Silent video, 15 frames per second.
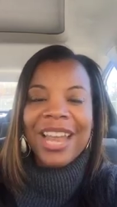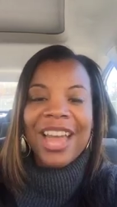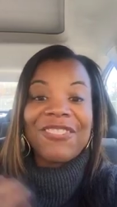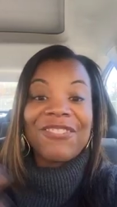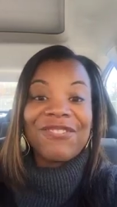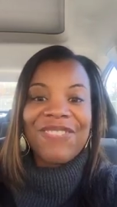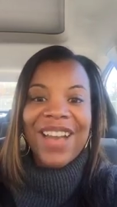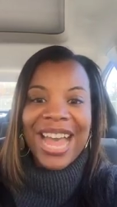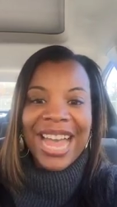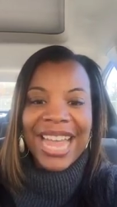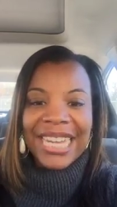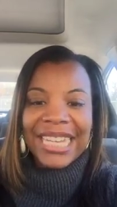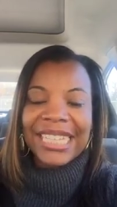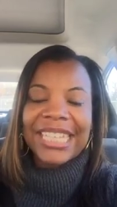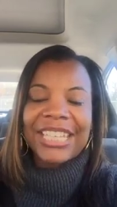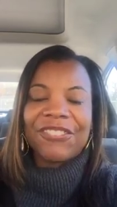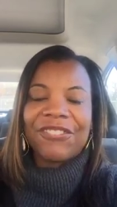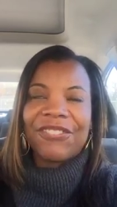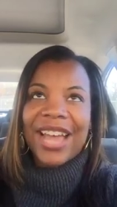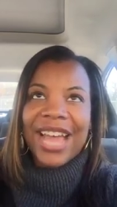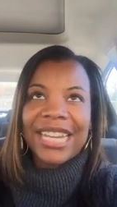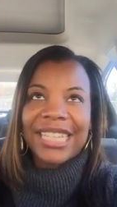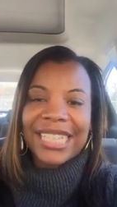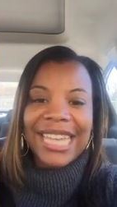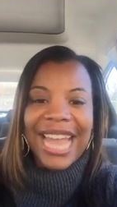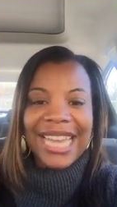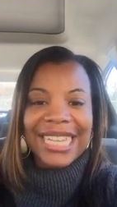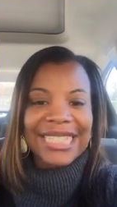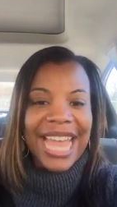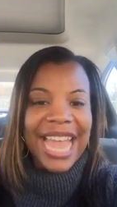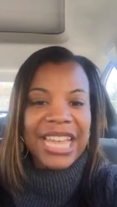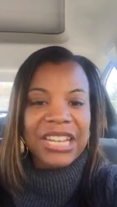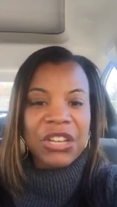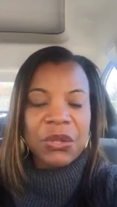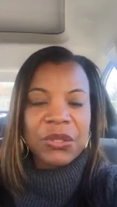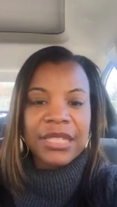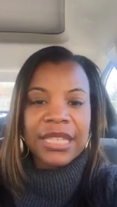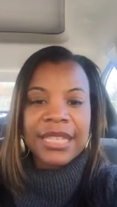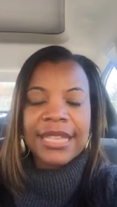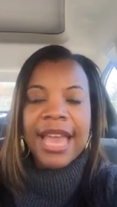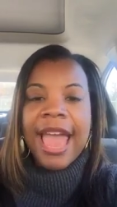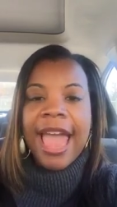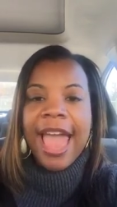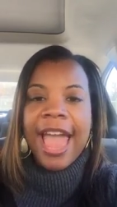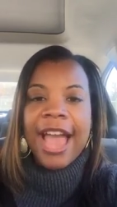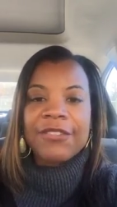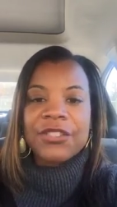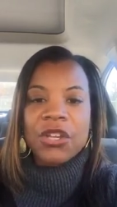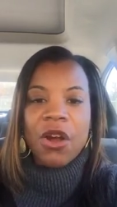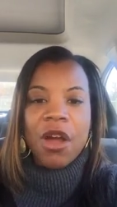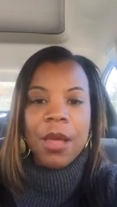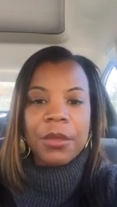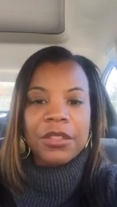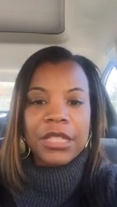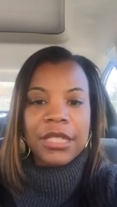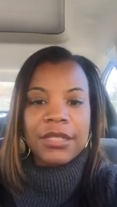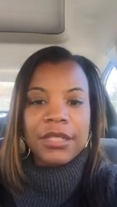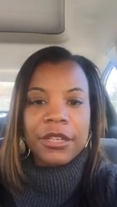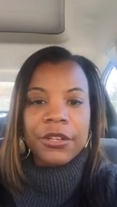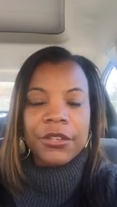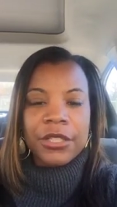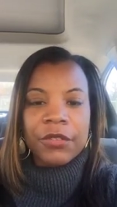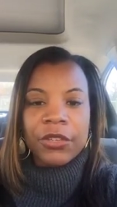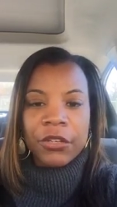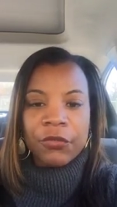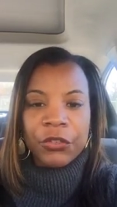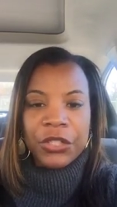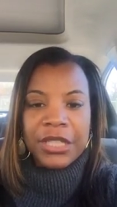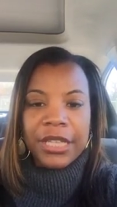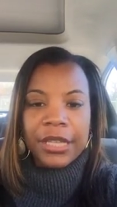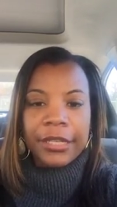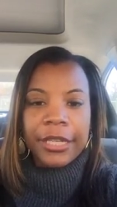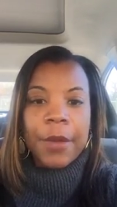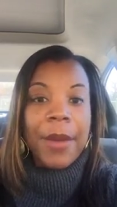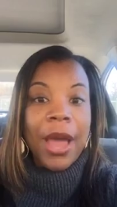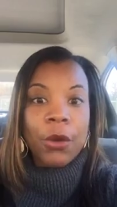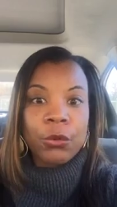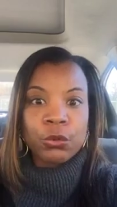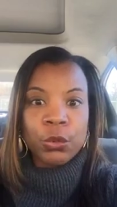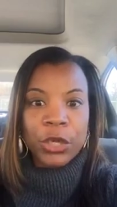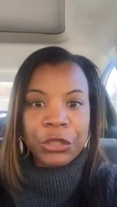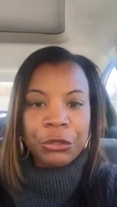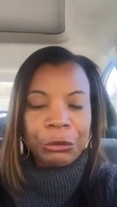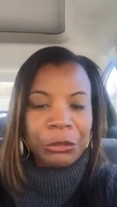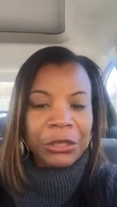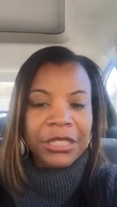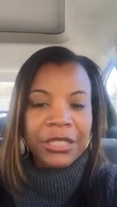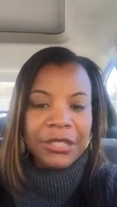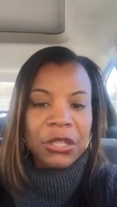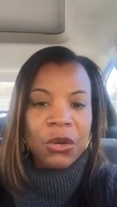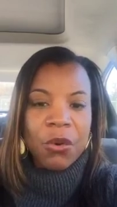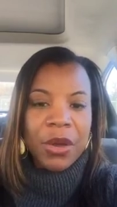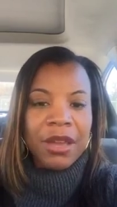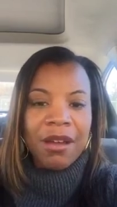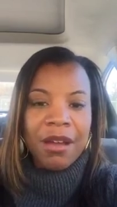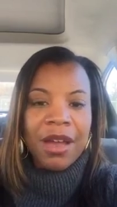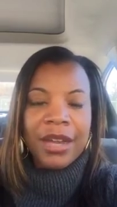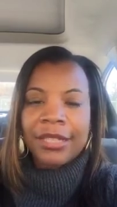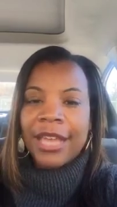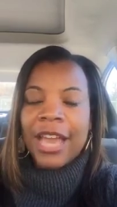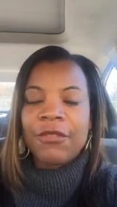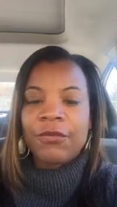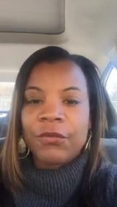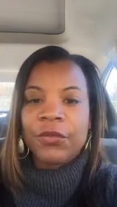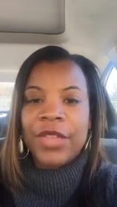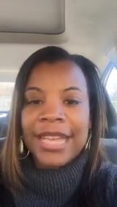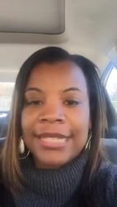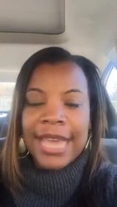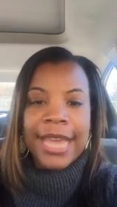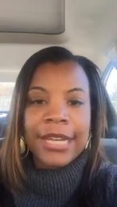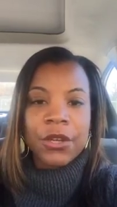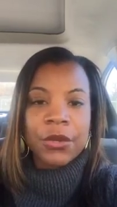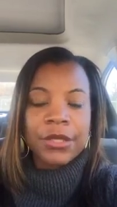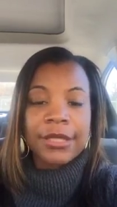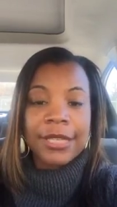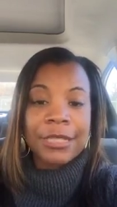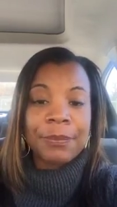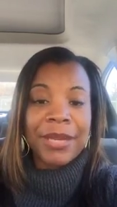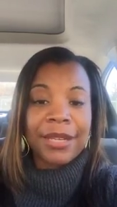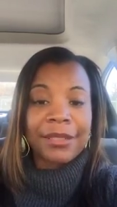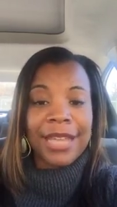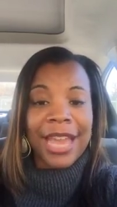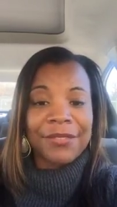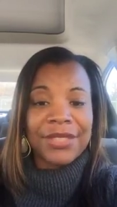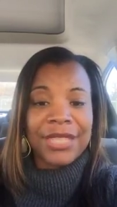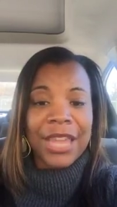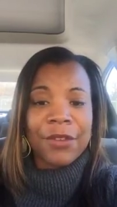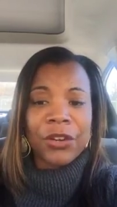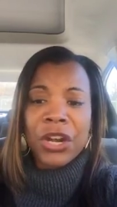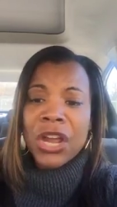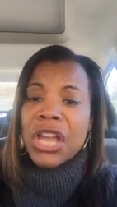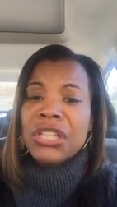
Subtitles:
and I finally got a diagnosis after all of these years of infertility about what truly is going on. And that diagnosis has been a lifesaver.